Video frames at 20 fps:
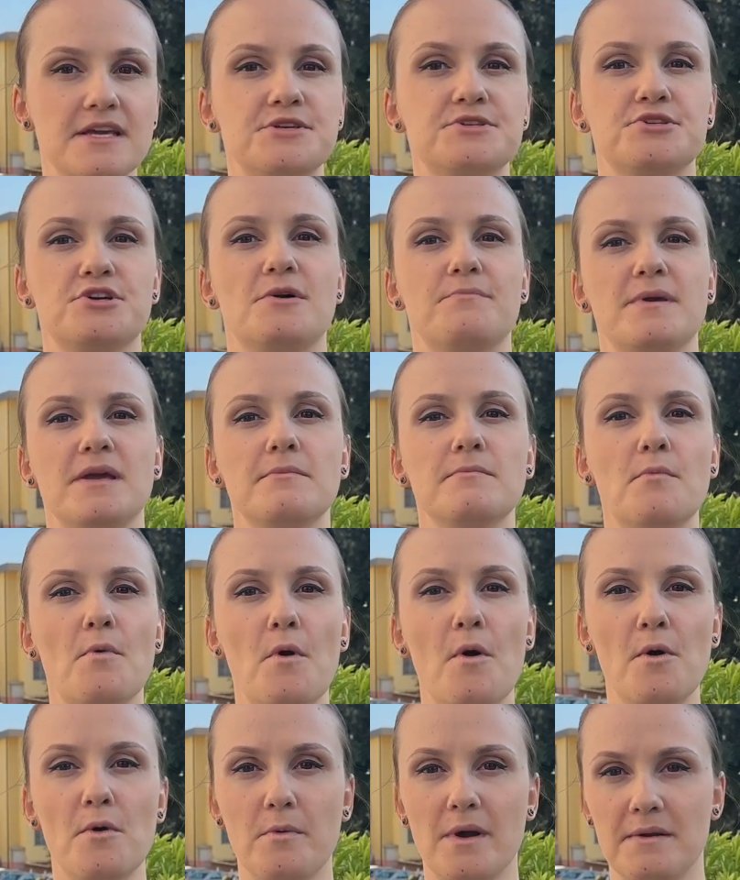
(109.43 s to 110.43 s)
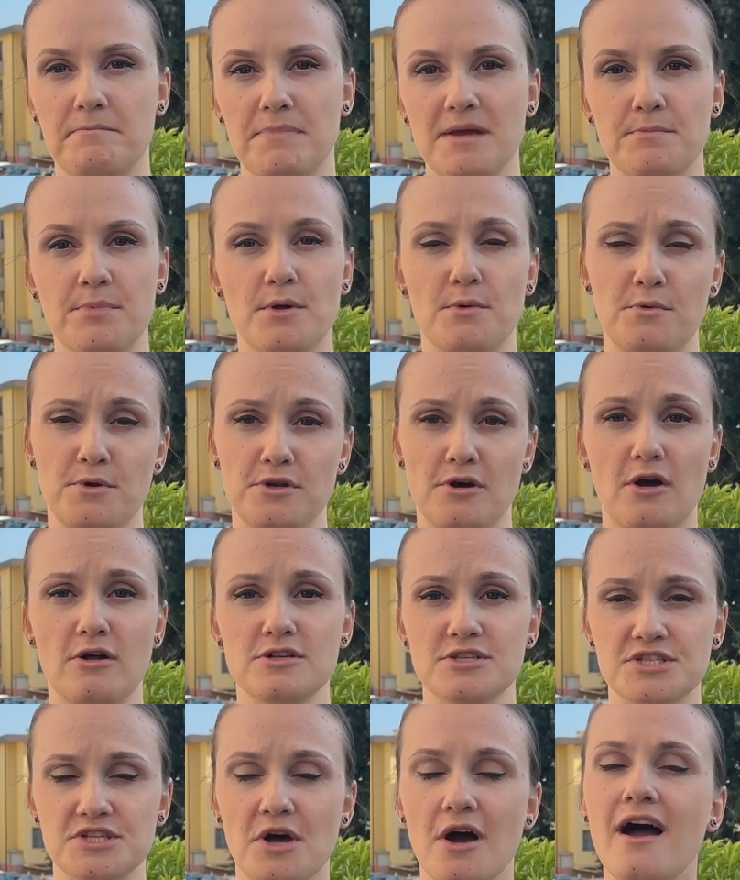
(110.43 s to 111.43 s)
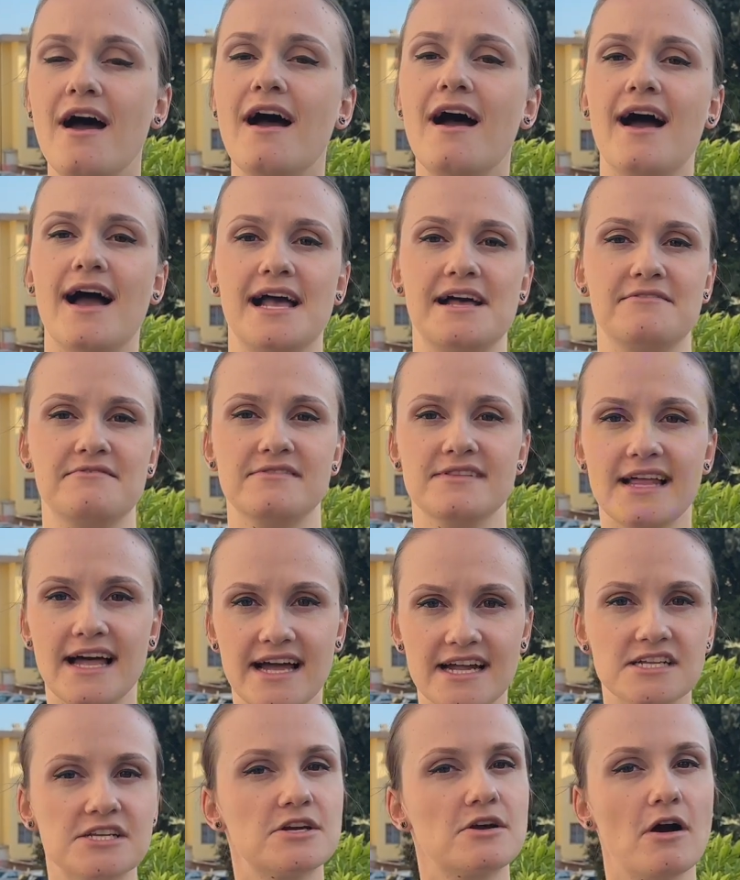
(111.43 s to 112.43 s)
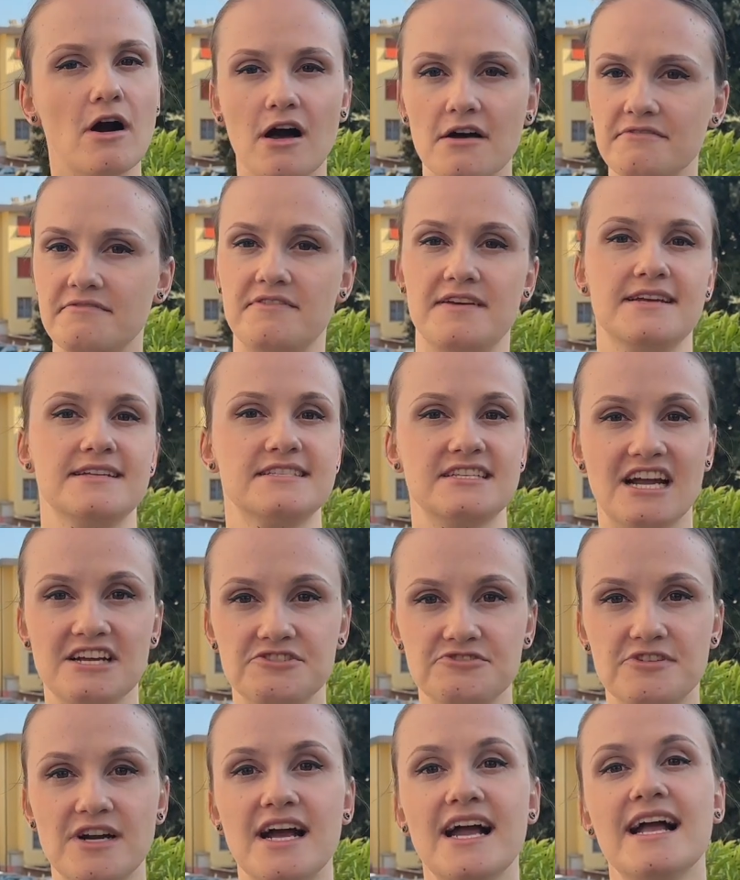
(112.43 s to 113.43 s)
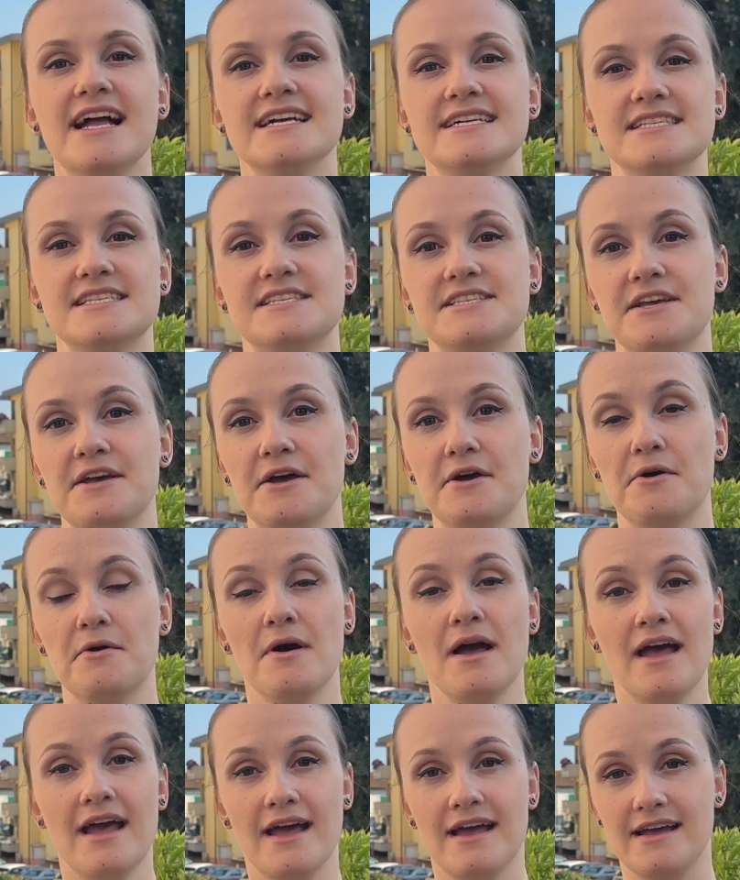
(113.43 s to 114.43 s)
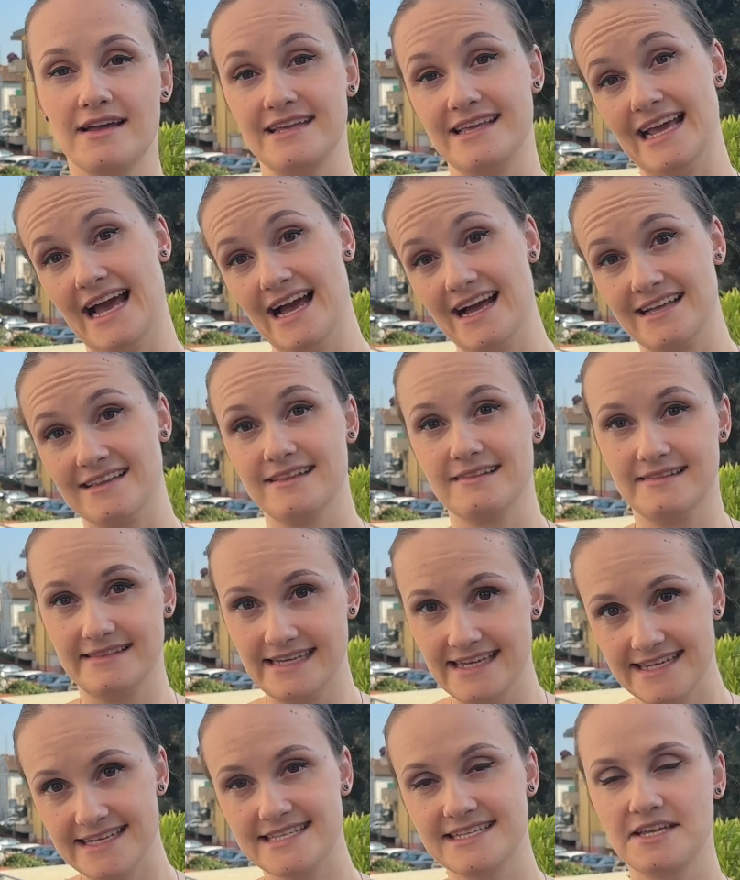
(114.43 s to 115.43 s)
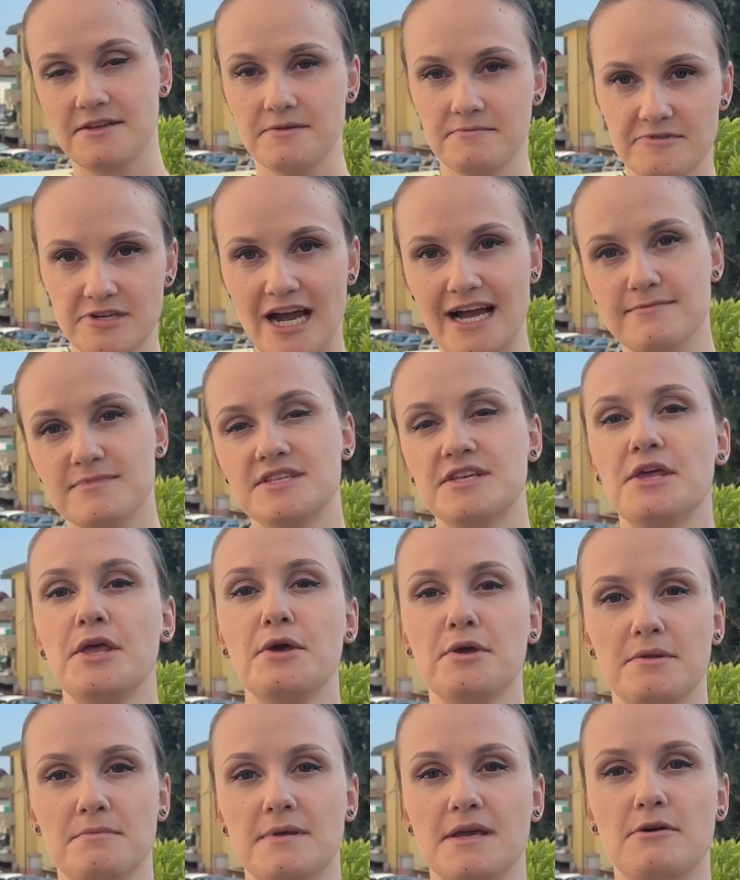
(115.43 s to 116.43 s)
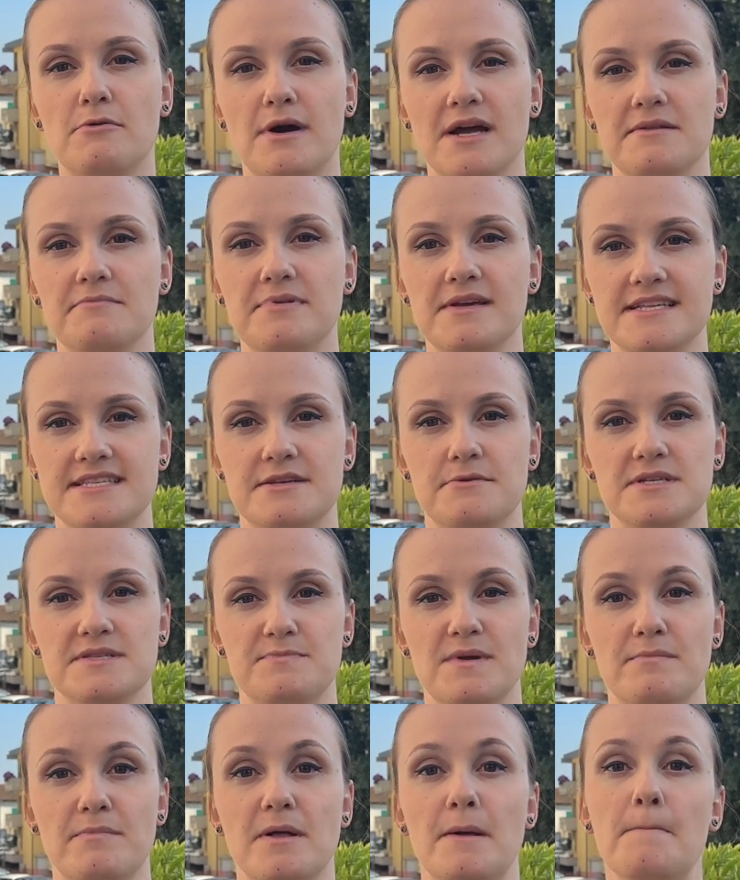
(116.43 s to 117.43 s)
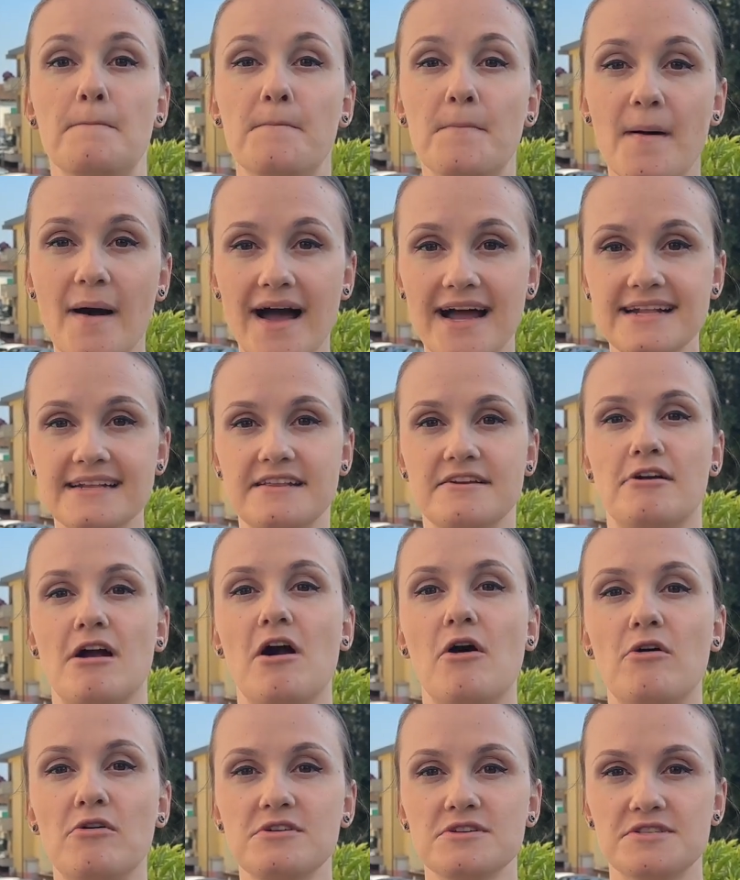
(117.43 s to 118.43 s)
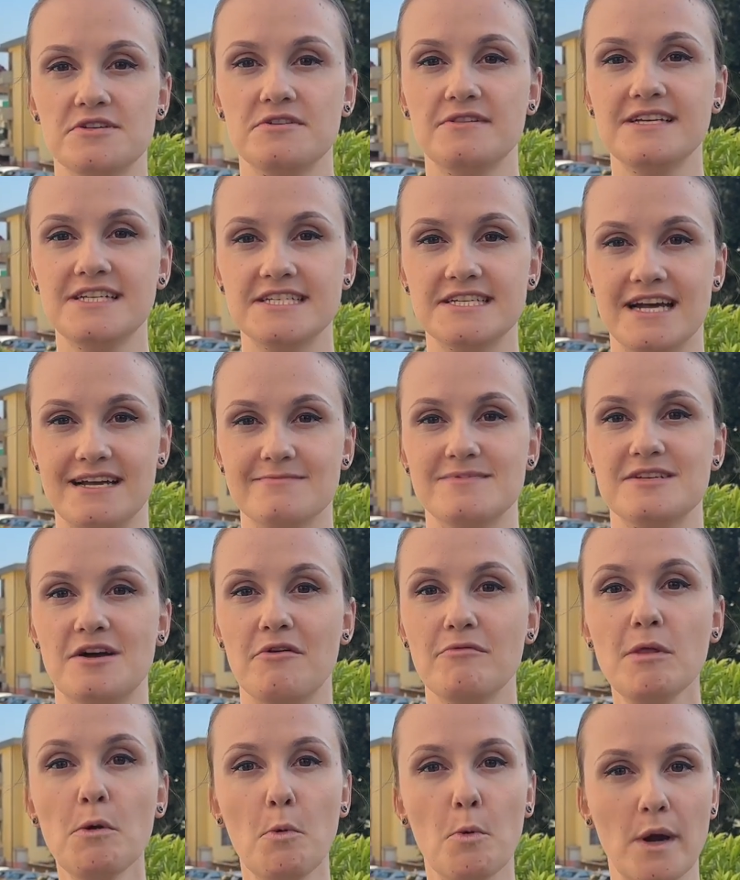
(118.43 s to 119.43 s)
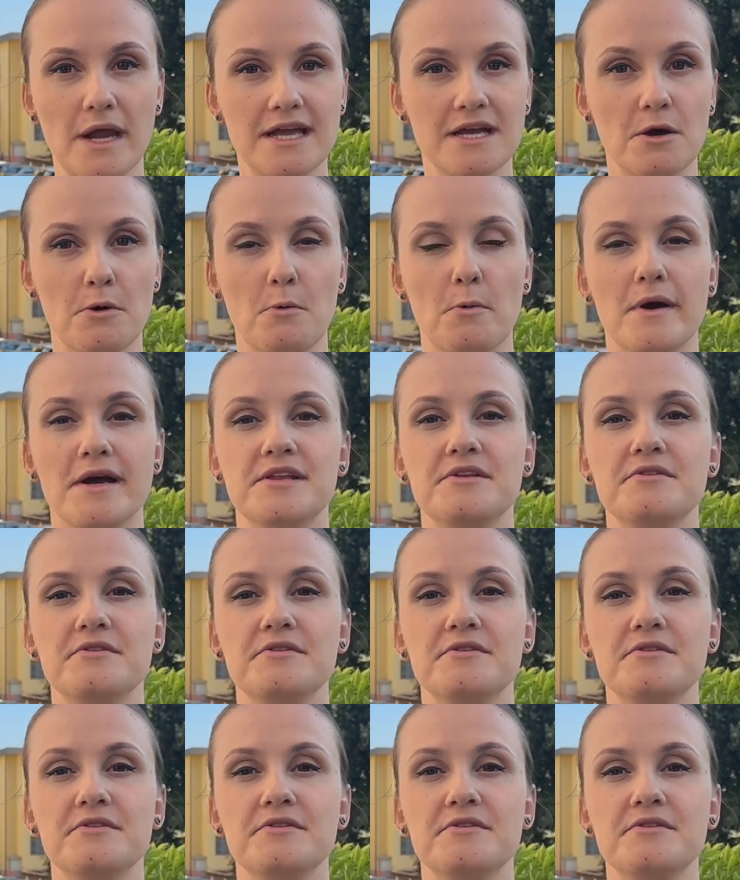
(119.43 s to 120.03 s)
shopping mall where people would also have lunch, coffee, etc. So yeah, these times could be quite busy with people, but there are also the times of the week when you